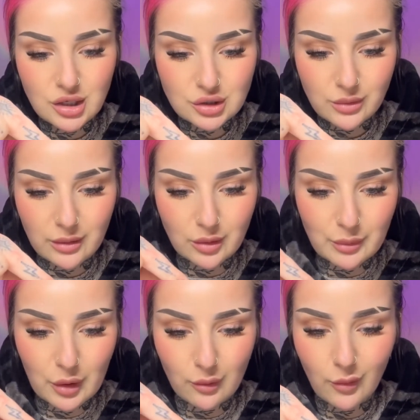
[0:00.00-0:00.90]
so I will
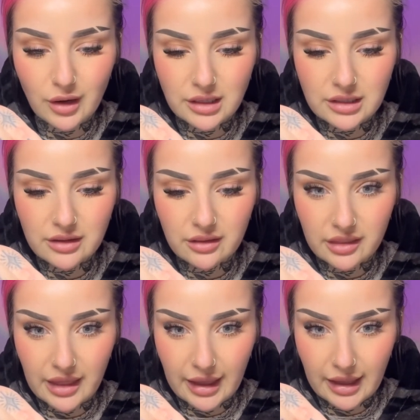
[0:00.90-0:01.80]
put one
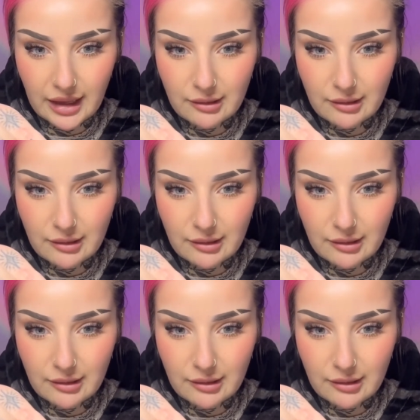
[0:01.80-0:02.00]
there.